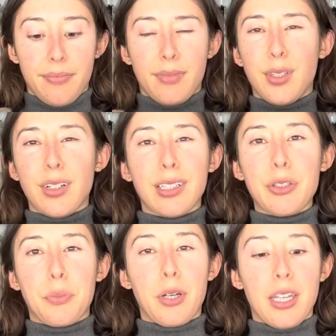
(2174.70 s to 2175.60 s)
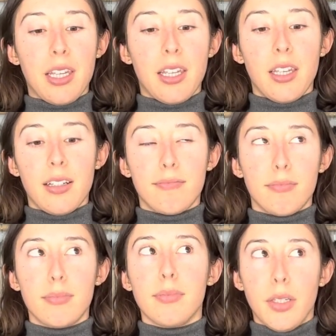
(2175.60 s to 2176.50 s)
Uniqlo's pretty
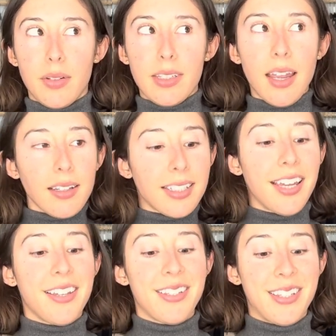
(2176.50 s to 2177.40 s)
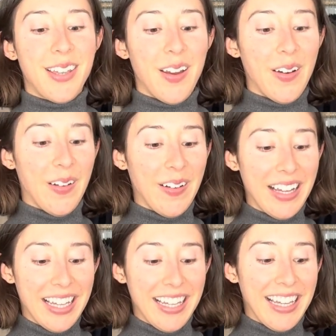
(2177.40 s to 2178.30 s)
unisex, so
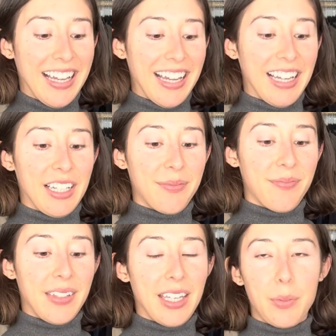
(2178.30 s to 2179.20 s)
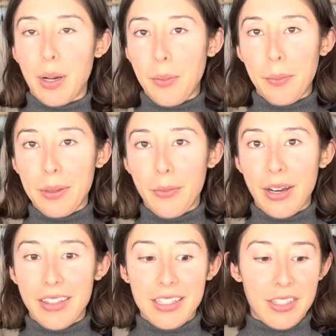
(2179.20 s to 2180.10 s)
he'll probably wear
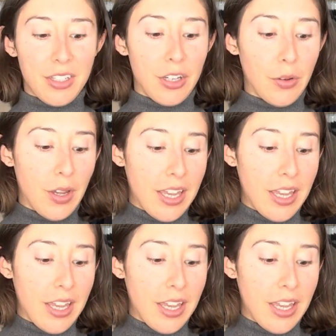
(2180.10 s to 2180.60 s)
these too.